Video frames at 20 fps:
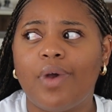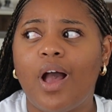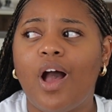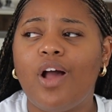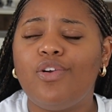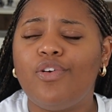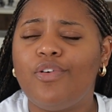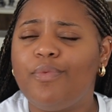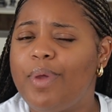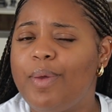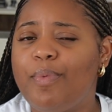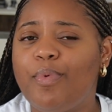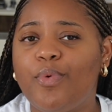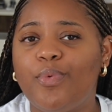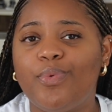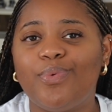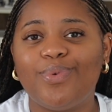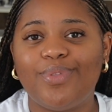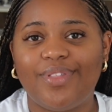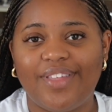A lot of people
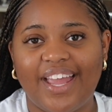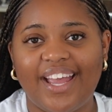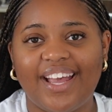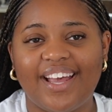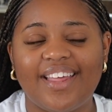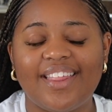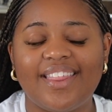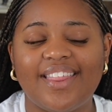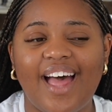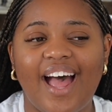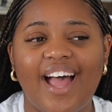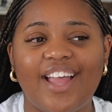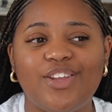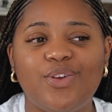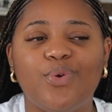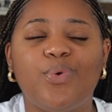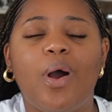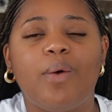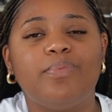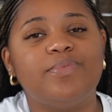will think that
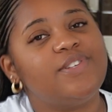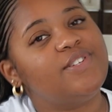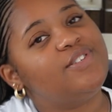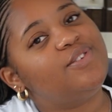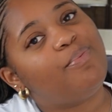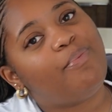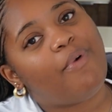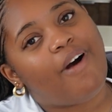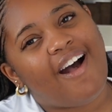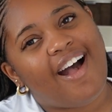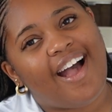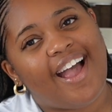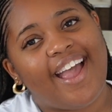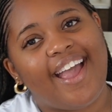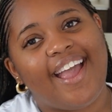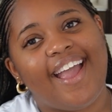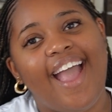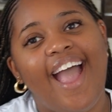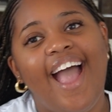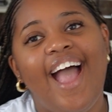you come to
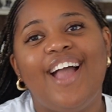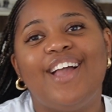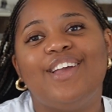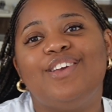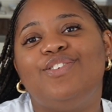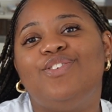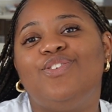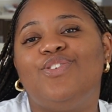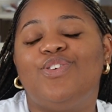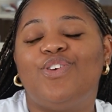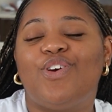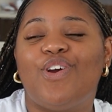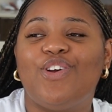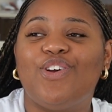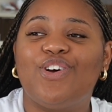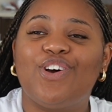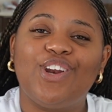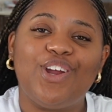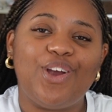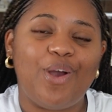Dubai, you know,
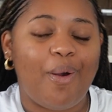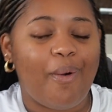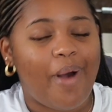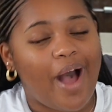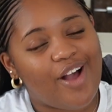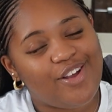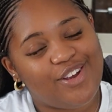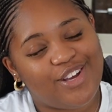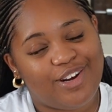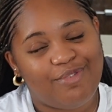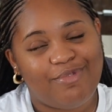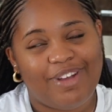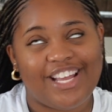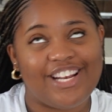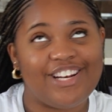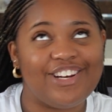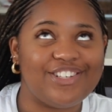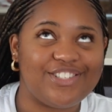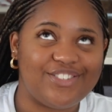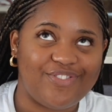you're gonna go out, you're gonna
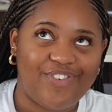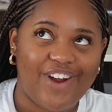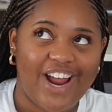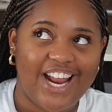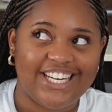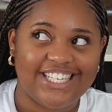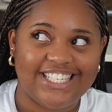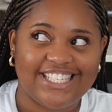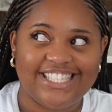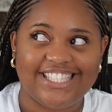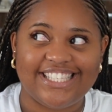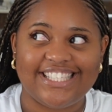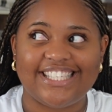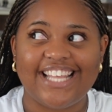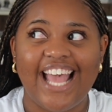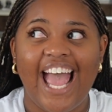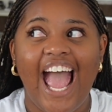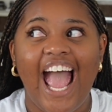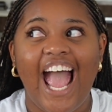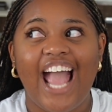make loads of friends,
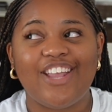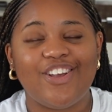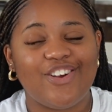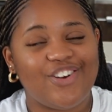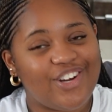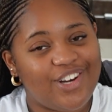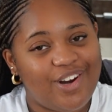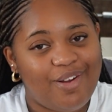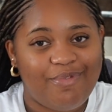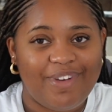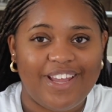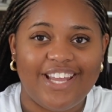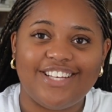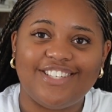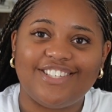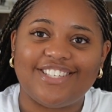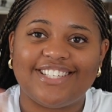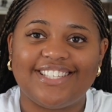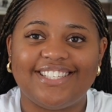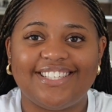you're gonna be
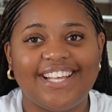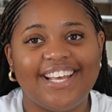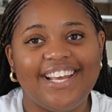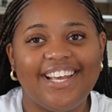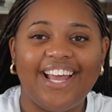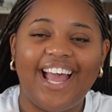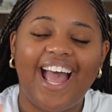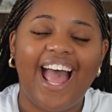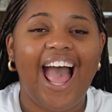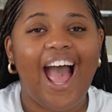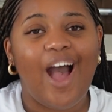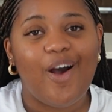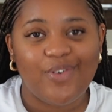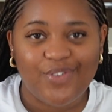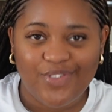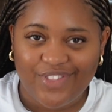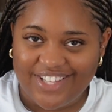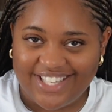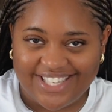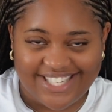just out
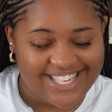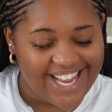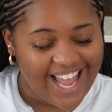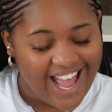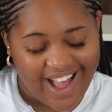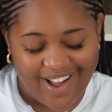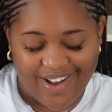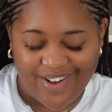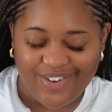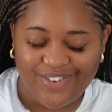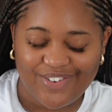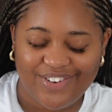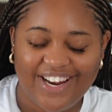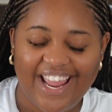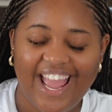on the town,